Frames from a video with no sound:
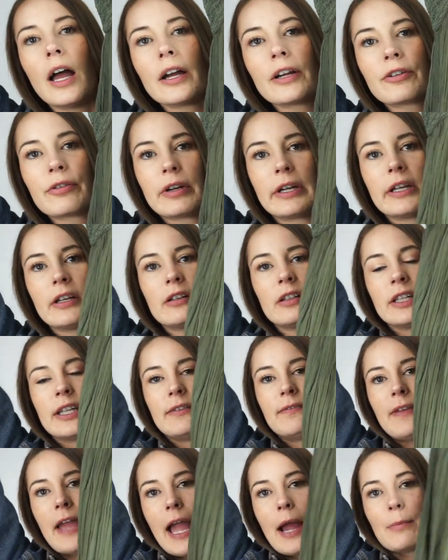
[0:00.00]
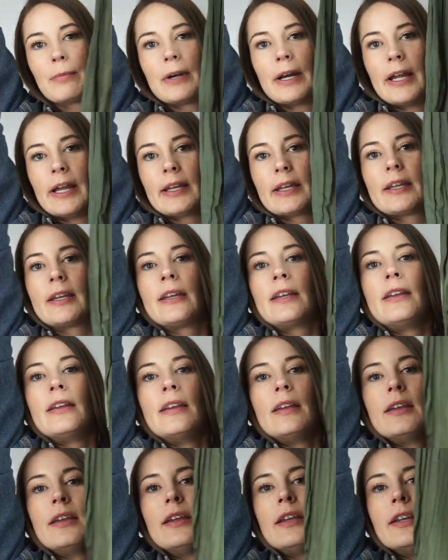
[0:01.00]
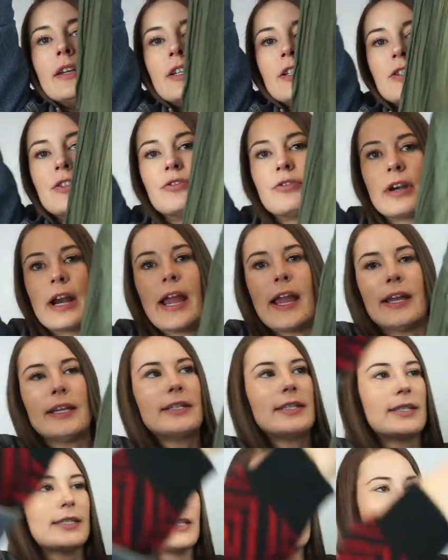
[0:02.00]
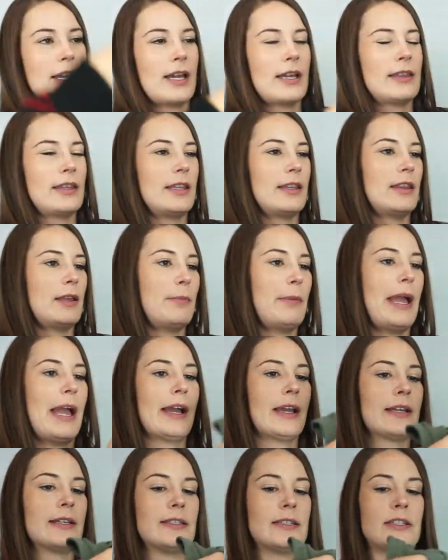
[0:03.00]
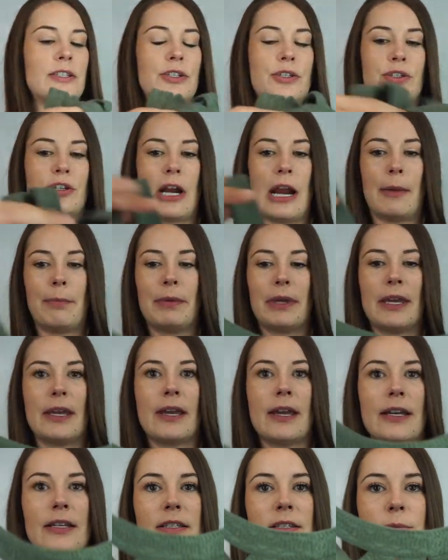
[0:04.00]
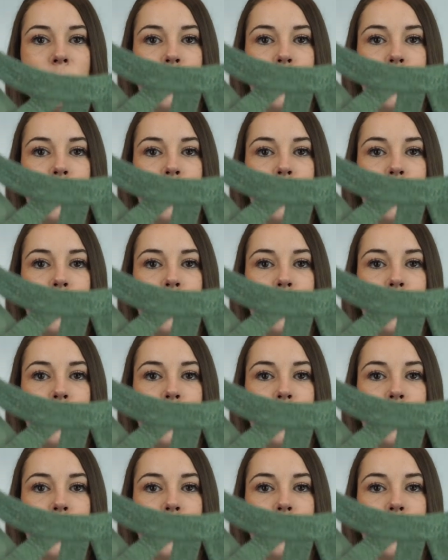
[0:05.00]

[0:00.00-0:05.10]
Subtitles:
crinkly fabric dress. And then the back is strappy as